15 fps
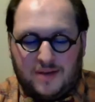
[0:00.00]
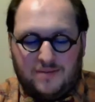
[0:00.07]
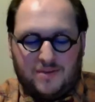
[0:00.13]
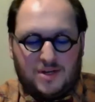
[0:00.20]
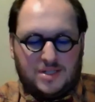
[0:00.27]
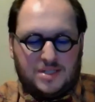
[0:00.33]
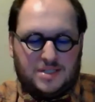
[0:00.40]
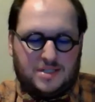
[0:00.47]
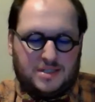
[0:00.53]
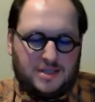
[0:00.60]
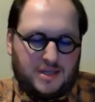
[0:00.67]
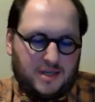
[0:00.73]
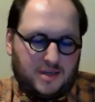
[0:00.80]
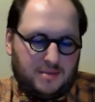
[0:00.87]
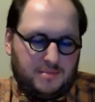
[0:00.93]
lovers.
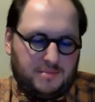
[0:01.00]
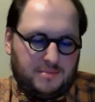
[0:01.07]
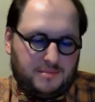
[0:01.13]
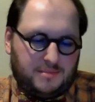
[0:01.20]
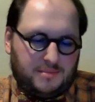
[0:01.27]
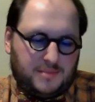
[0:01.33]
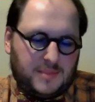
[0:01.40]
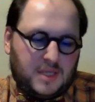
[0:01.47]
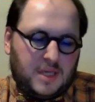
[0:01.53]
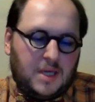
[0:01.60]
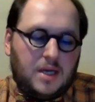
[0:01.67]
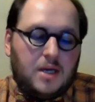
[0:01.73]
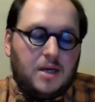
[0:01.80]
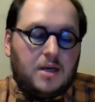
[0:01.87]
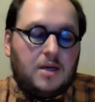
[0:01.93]

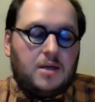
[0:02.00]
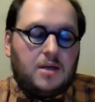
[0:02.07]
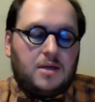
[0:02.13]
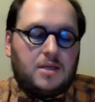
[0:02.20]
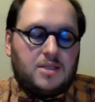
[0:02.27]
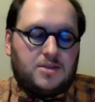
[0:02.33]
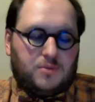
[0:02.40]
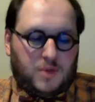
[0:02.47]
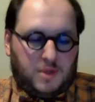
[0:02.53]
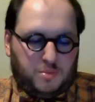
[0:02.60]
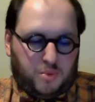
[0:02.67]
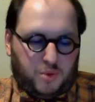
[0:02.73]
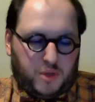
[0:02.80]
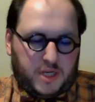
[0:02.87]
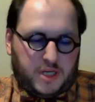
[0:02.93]
Because at one
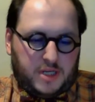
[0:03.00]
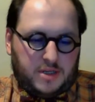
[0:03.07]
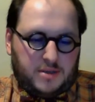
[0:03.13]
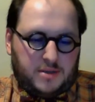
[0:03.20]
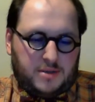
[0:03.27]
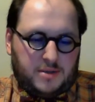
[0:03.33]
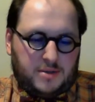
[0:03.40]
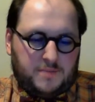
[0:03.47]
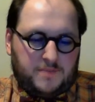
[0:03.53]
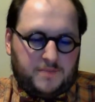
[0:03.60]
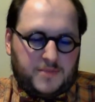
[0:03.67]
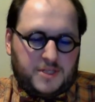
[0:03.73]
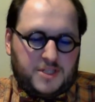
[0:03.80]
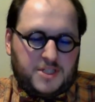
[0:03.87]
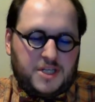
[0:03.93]
point,
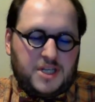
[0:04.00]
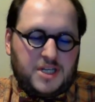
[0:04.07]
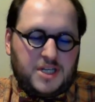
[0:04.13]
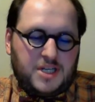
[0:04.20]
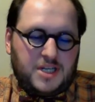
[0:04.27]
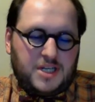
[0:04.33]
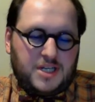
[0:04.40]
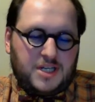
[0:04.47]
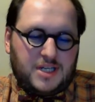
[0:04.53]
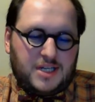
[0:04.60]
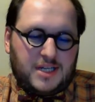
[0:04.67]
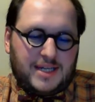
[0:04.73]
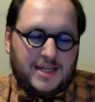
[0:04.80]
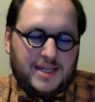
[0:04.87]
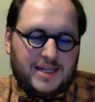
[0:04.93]
she...
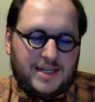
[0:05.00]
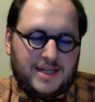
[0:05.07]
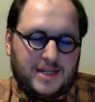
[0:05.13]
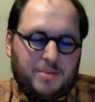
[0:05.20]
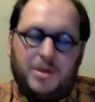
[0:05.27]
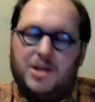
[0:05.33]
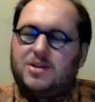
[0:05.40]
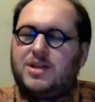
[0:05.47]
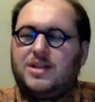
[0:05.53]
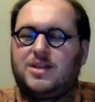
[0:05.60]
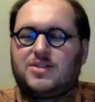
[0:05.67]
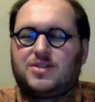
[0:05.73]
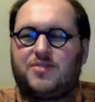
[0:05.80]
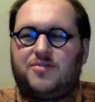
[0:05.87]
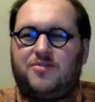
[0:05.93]
Apparently
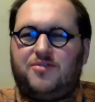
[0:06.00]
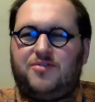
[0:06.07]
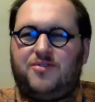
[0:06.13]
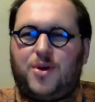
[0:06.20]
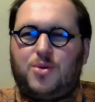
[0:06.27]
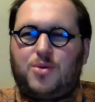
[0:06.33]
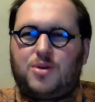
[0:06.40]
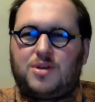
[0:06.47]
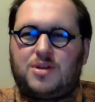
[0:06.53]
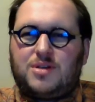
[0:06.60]
there's a folk